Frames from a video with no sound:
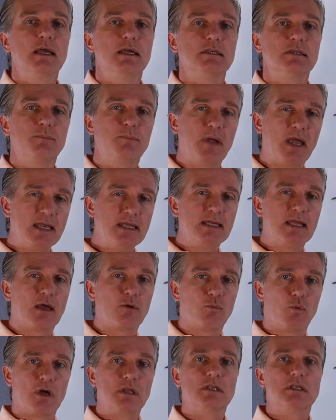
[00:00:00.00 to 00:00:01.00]
Depending
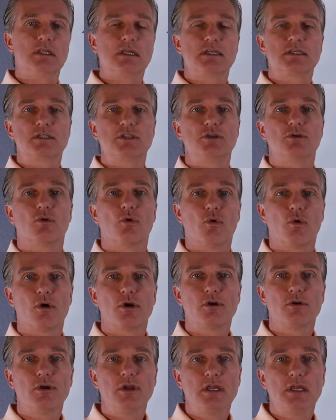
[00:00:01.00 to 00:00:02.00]
on what list you're
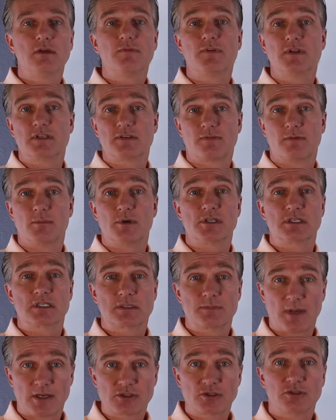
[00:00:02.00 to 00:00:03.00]
ordering, if it's from a
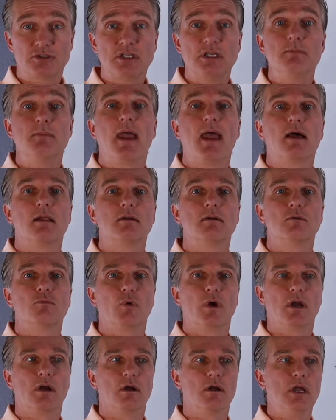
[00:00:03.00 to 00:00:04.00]
specialty mailer
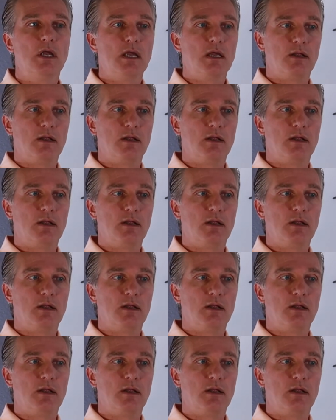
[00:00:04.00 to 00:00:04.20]
where